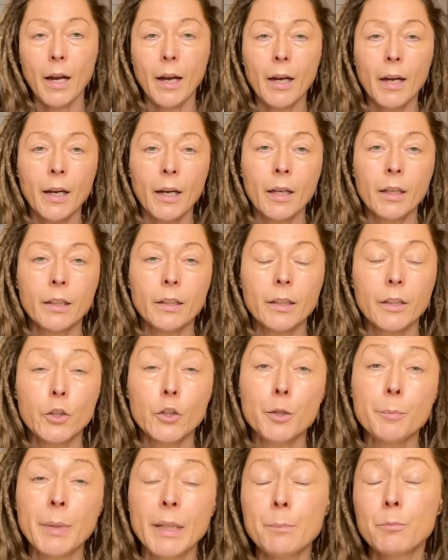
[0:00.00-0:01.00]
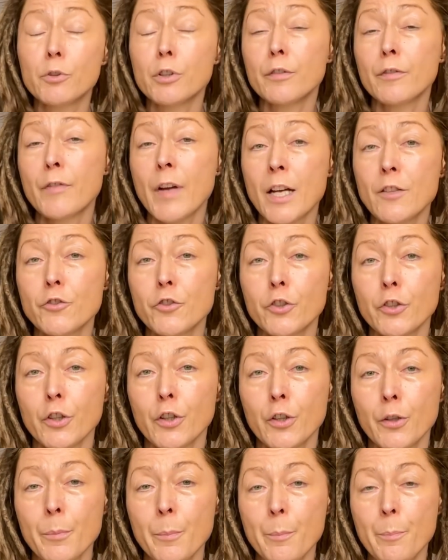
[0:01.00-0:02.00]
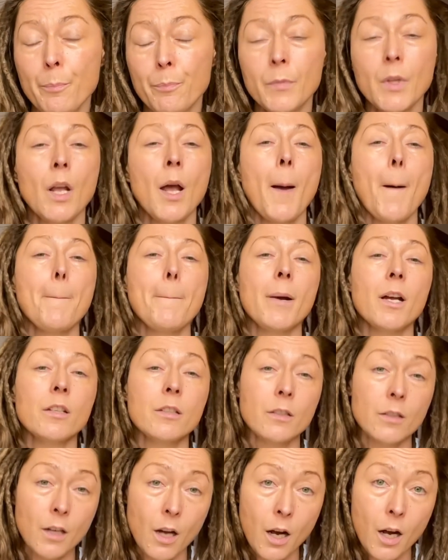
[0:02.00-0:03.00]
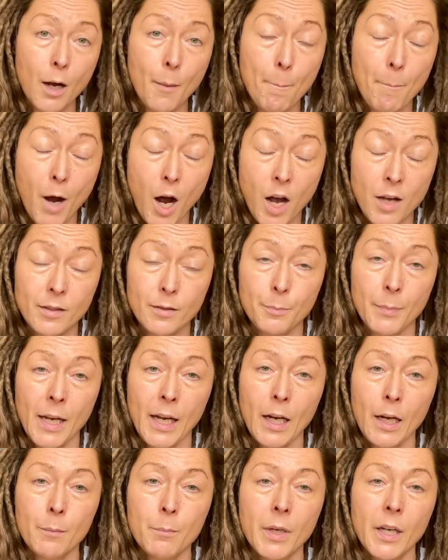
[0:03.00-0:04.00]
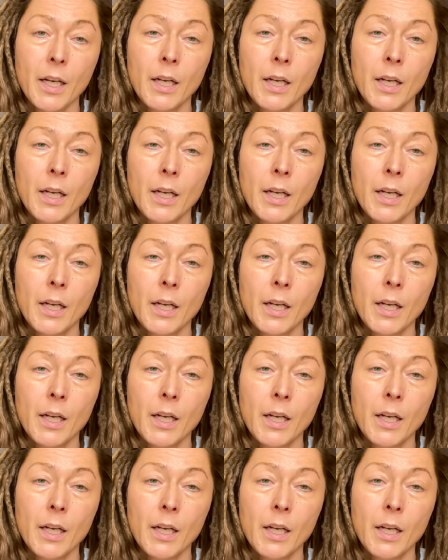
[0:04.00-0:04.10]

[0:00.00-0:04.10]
It could be professional, but not Boss Babe.